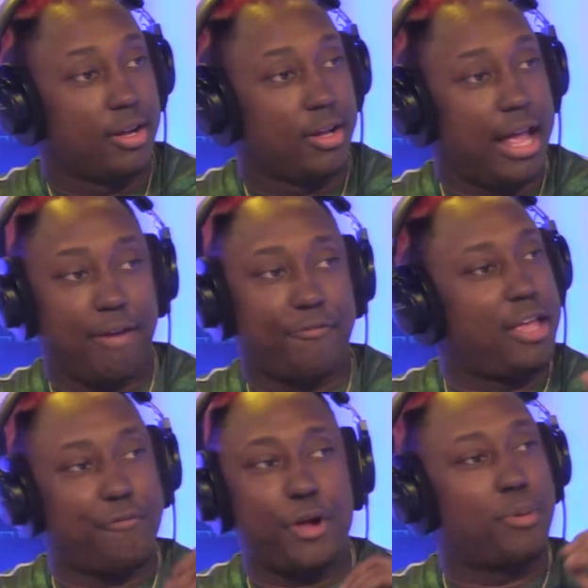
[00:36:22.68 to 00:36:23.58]
If
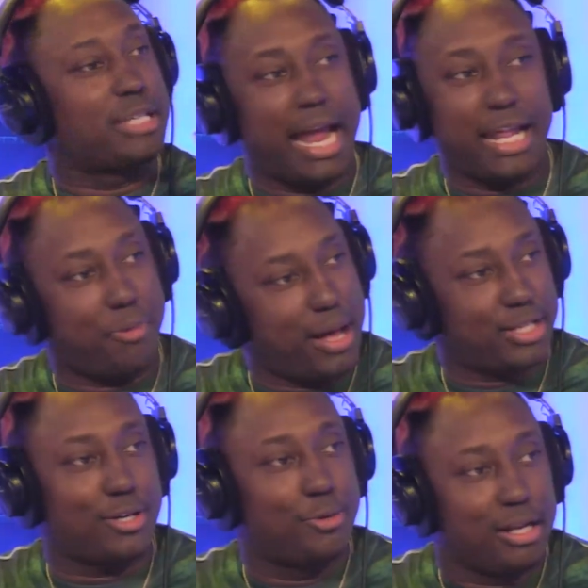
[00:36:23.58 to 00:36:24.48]
there was any
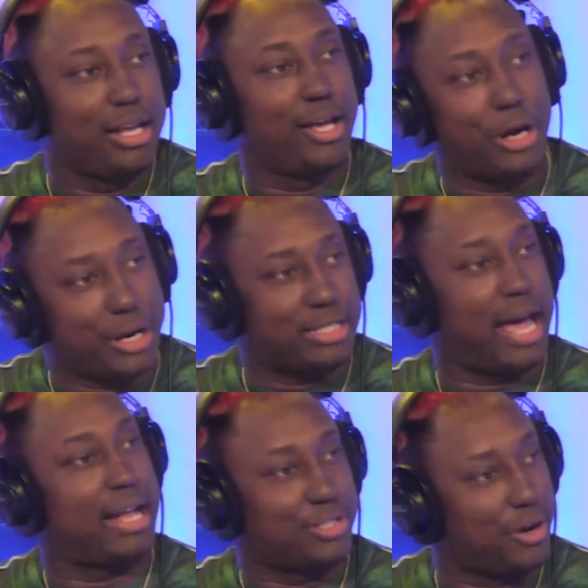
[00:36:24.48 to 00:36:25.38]
question who the leader of the
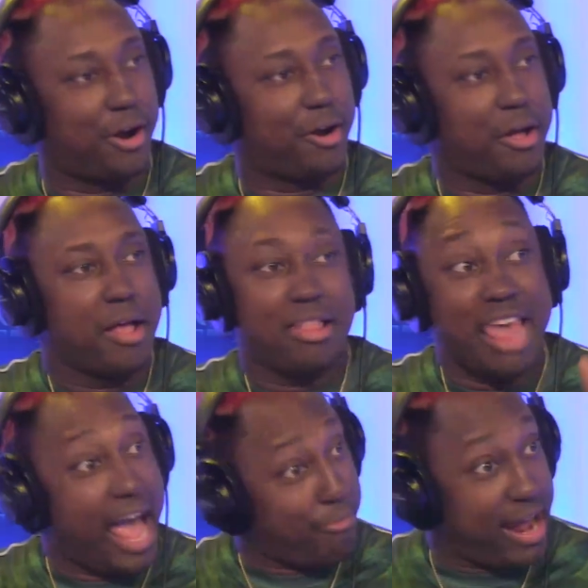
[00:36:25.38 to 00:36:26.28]
Titans are,
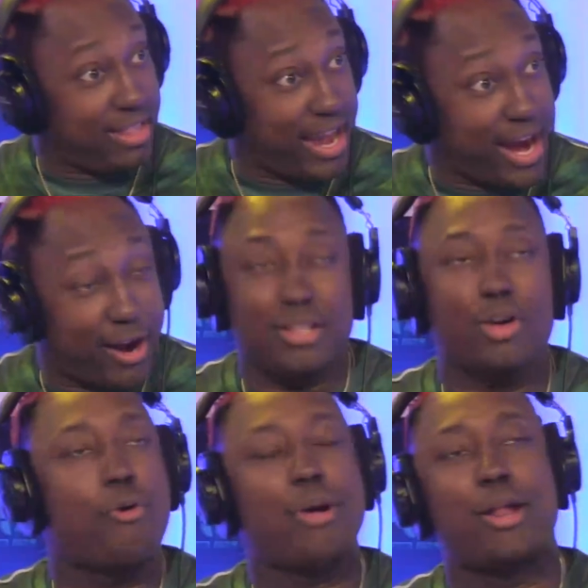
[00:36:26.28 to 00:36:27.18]
that right there,
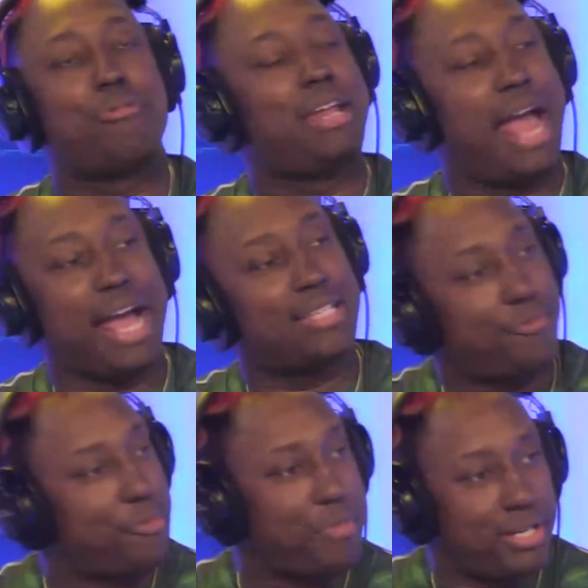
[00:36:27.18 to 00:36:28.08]
Corey don't need to ask him
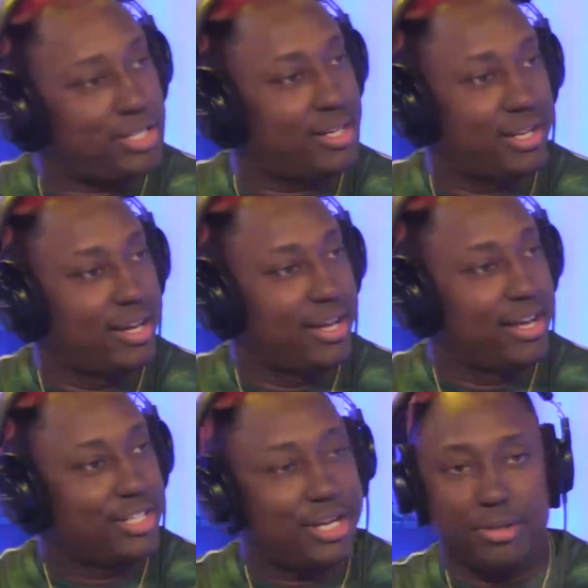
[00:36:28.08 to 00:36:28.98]
for permission.
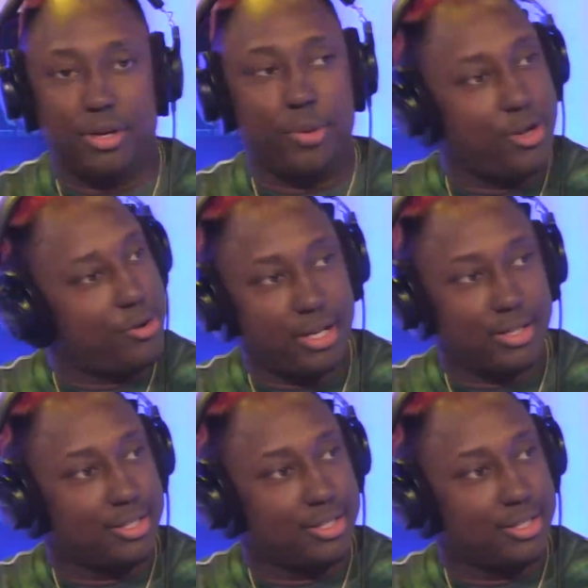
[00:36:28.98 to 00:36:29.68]
She goes, "Are we doing this?"